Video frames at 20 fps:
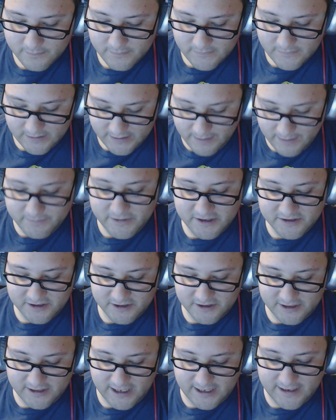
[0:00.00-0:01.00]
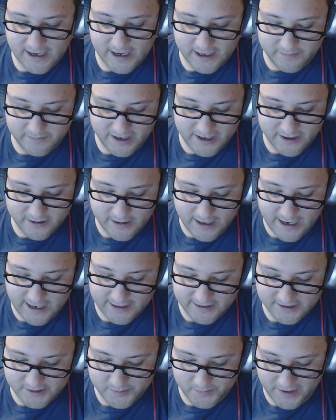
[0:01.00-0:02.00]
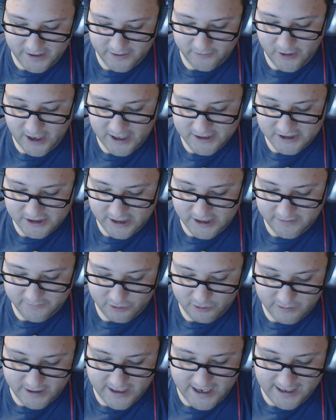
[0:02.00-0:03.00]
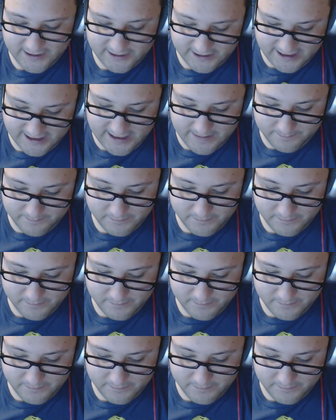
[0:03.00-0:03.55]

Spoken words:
Yep, these are the 10 nanometer anticipated launch date of 2018.